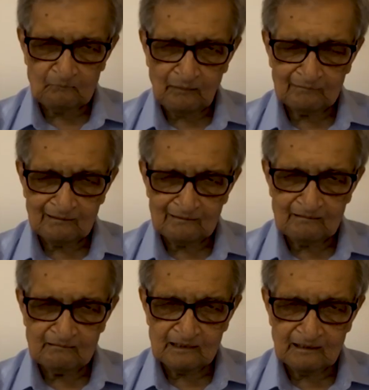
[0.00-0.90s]
about the
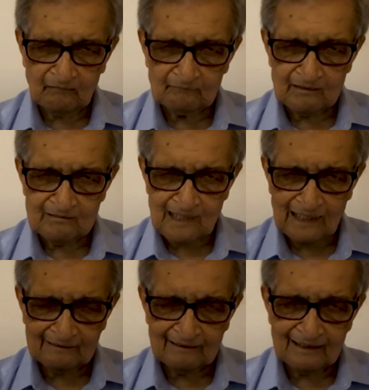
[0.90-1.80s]
duty of the
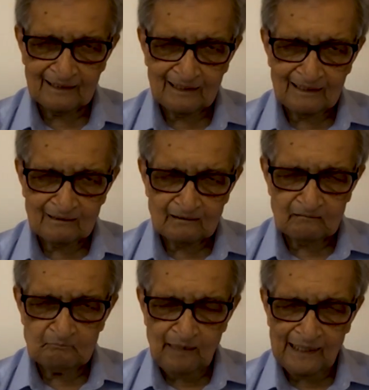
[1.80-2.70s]
state
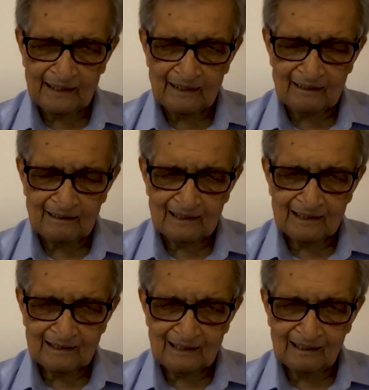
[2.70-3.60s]
to make
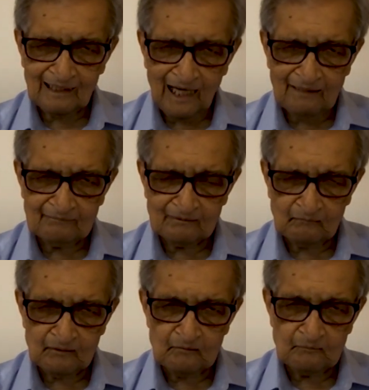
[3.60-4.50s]
the lives
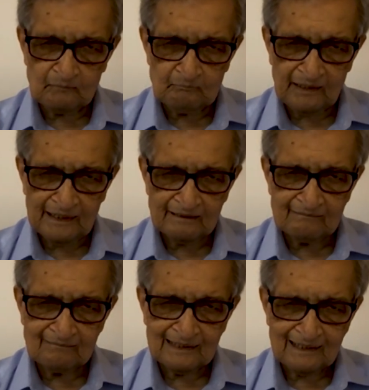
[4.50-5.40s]
of human
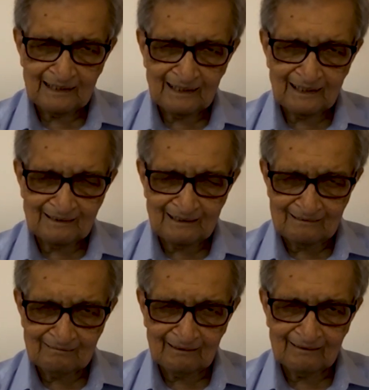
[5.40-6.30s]
beings
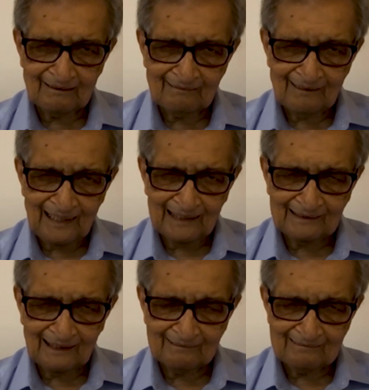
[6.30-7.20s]
decent,
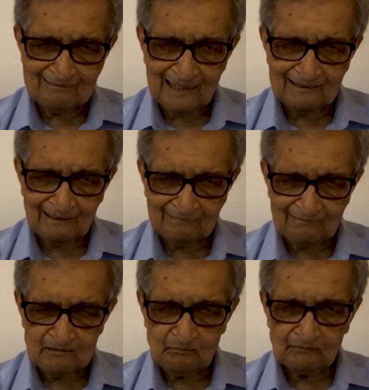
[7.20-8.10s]
and that the state has a
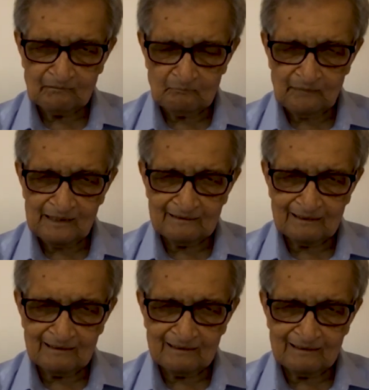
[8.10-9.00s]

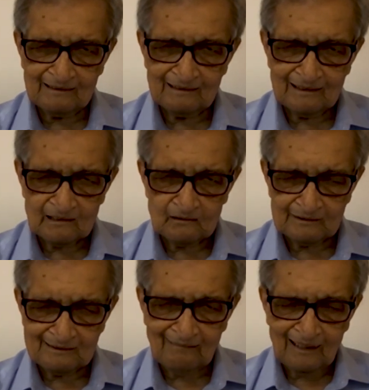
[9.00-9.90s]
responsibility
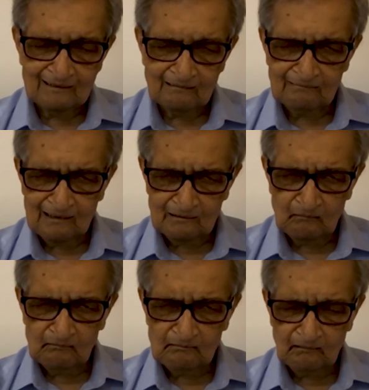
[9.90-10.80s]
towards it. So there's a
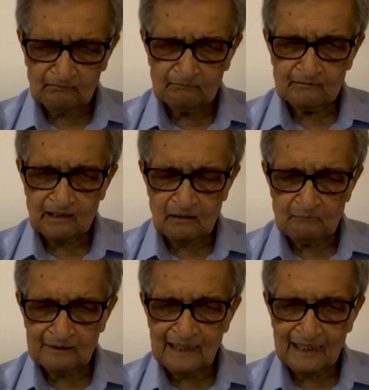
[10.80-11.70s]
whole lot of
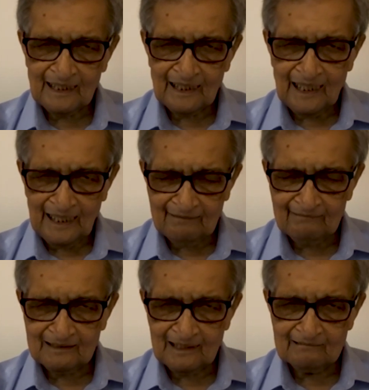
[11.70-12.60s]
German
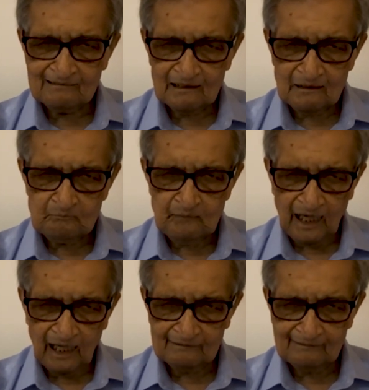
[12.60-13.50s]
heritage
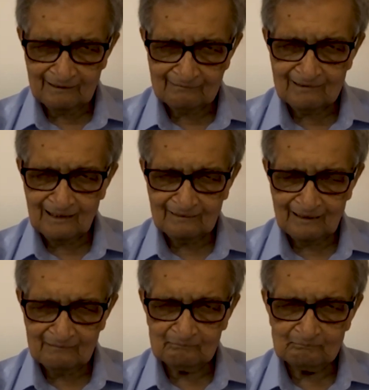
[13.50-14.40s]
behind it,
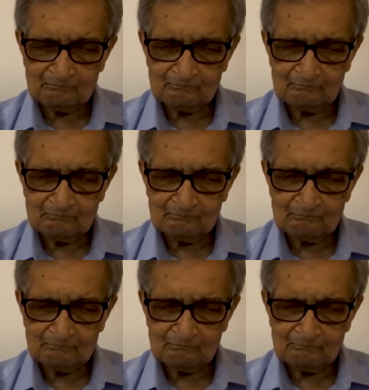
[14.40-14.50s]
certainly.